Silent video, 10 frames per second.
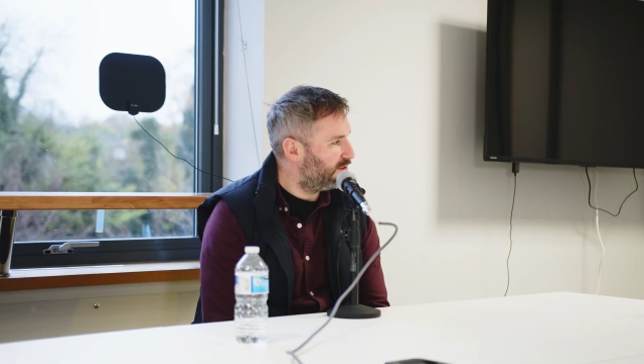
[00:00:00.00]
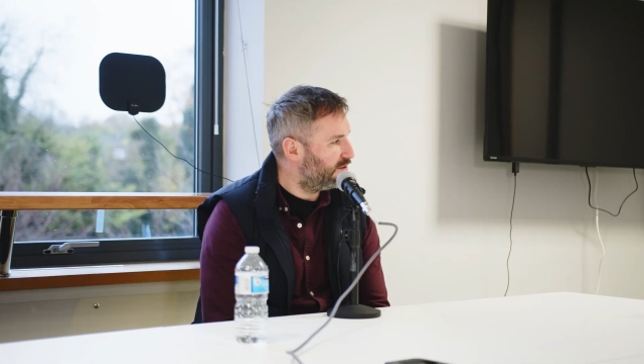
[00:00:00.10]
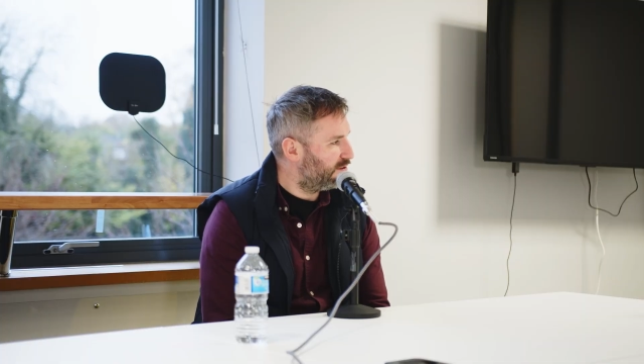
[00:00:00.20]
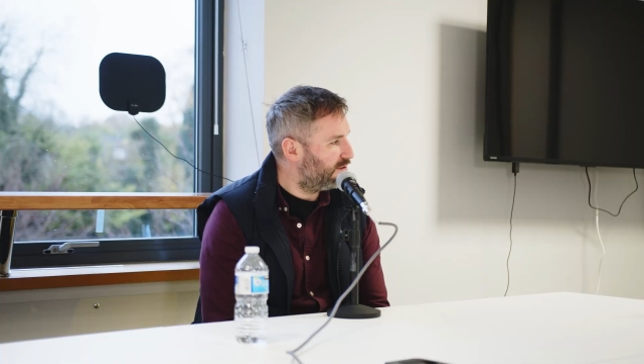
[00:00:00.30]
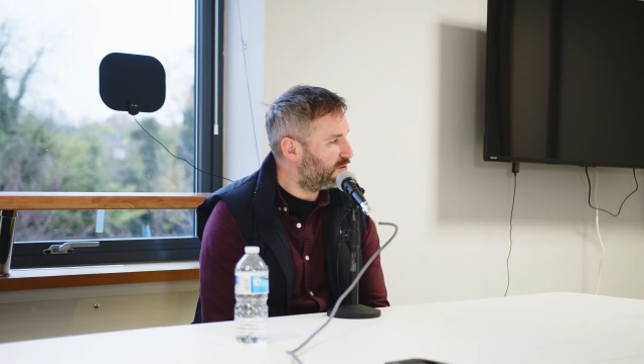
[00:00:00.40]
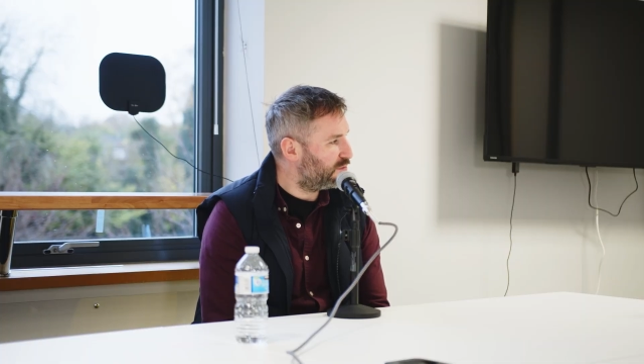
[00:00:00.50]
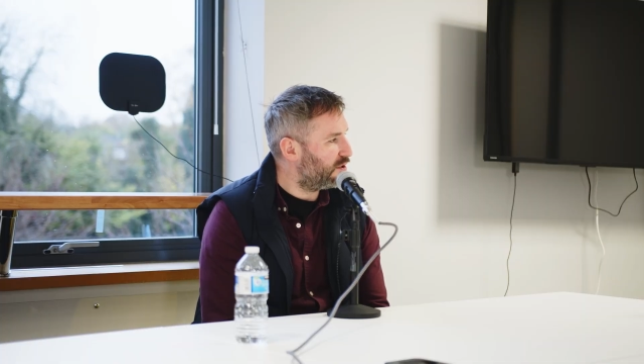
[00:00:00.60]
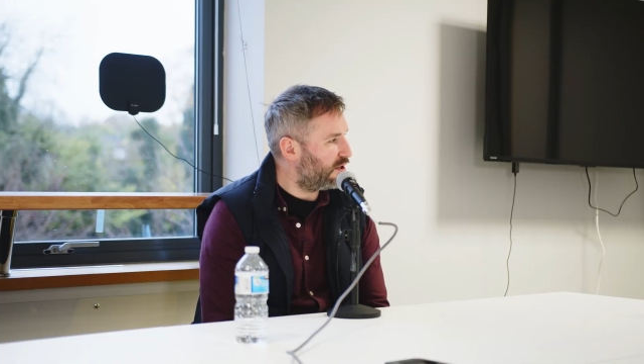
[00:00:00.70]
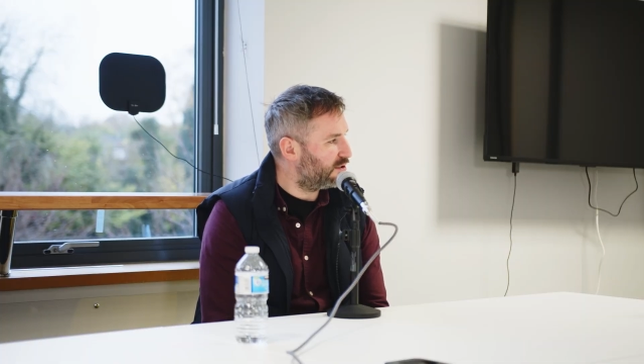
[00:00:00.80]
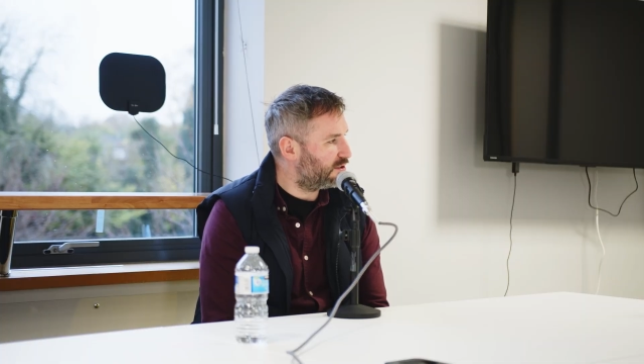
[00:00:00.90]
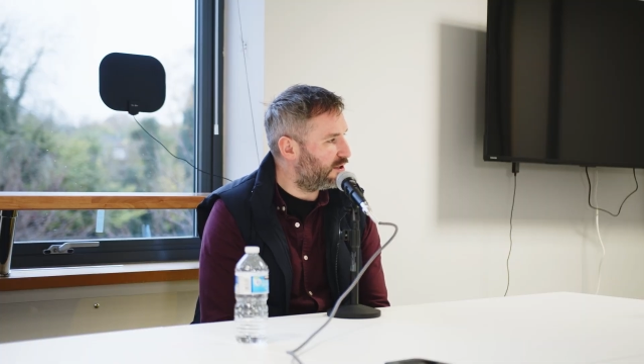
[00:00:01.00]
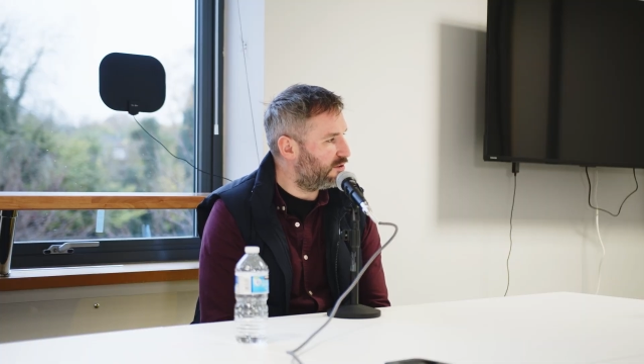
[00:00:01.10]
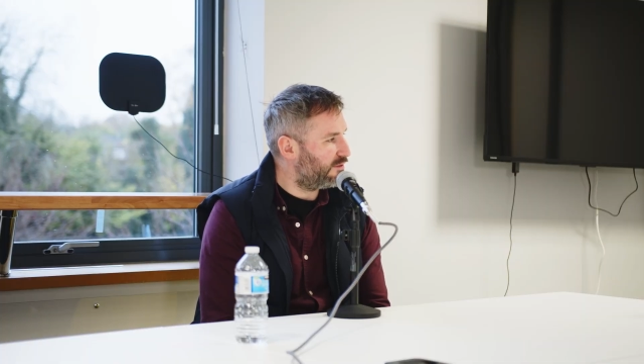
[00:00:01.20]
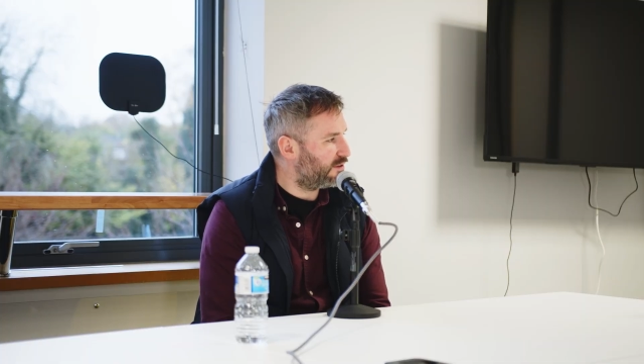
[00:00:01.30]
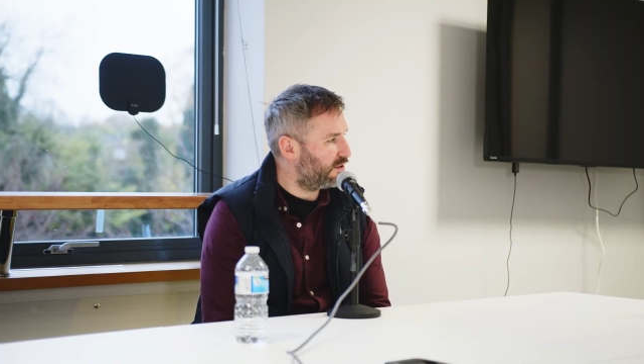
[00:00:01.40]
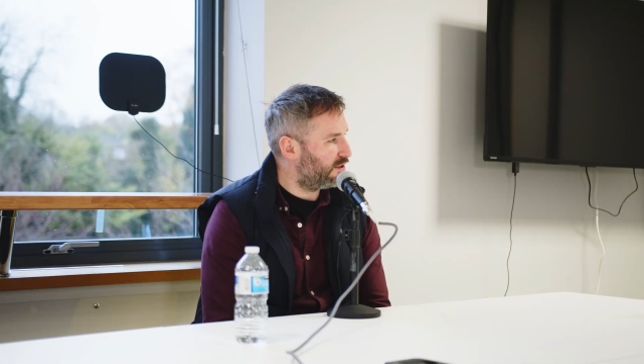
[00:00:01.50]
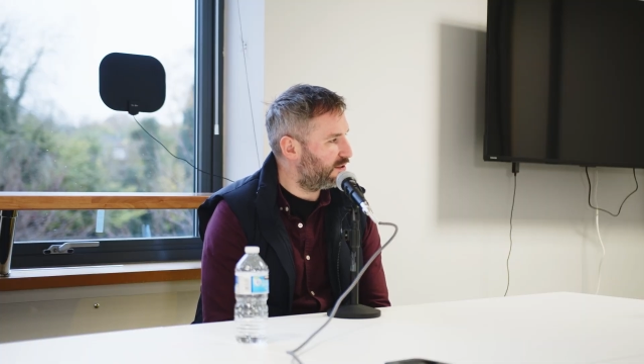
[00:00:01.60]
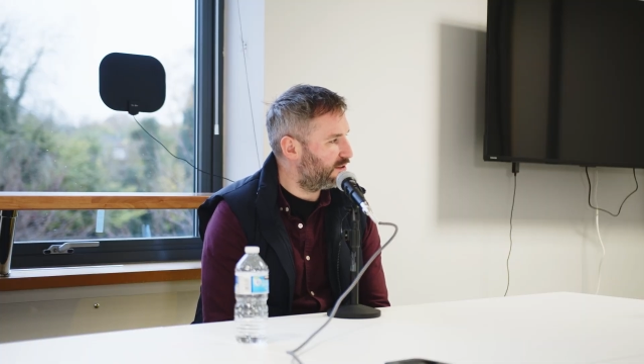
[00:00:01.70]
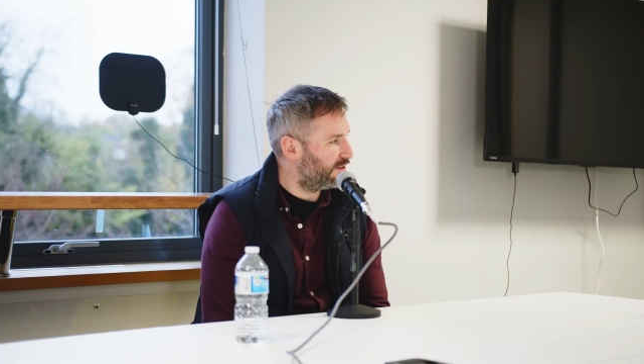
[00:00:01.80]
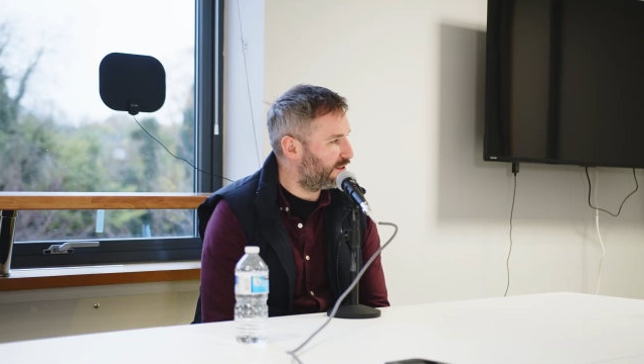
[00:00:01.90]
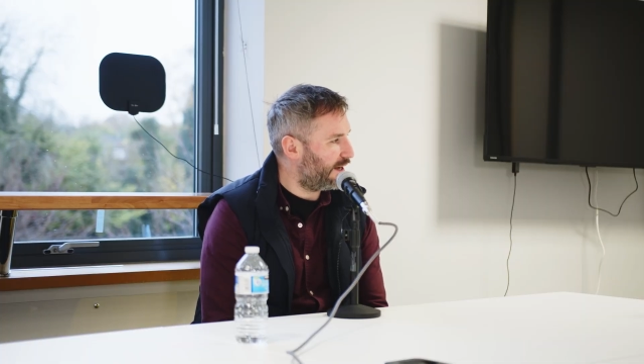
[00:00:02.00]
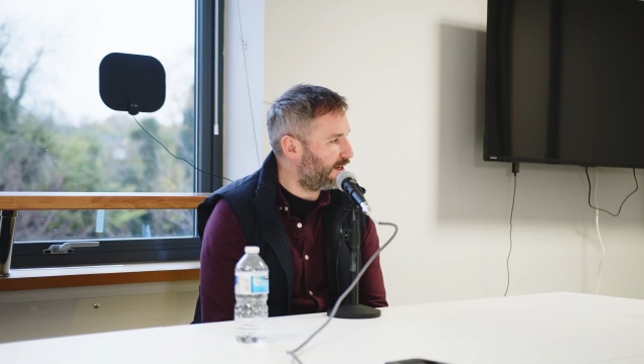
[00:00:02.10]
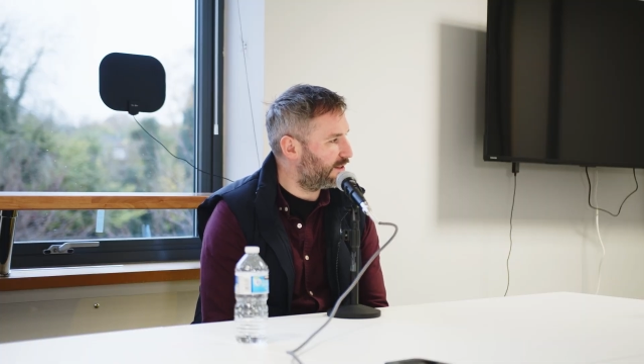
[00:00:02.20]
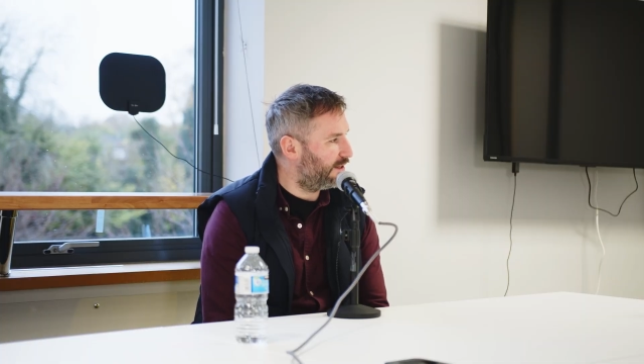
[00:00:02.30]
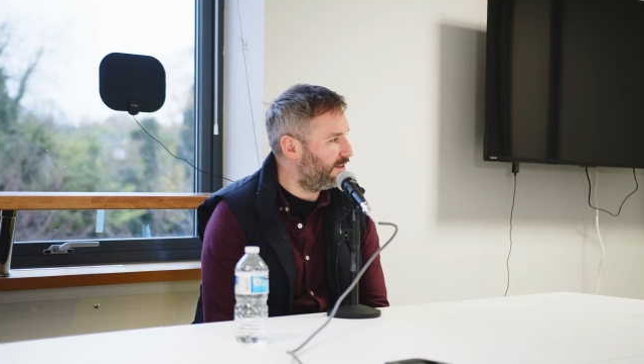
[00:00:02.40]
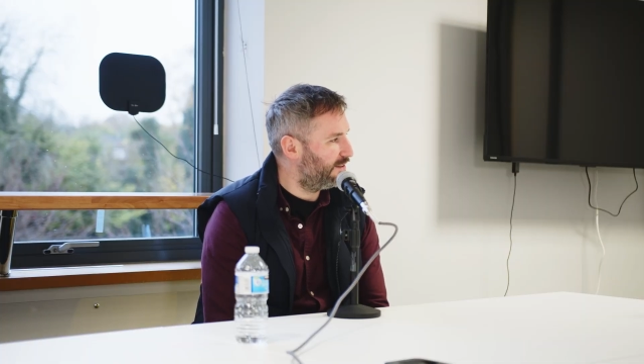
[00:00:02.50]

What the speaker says: Must be nice though, having the gang there.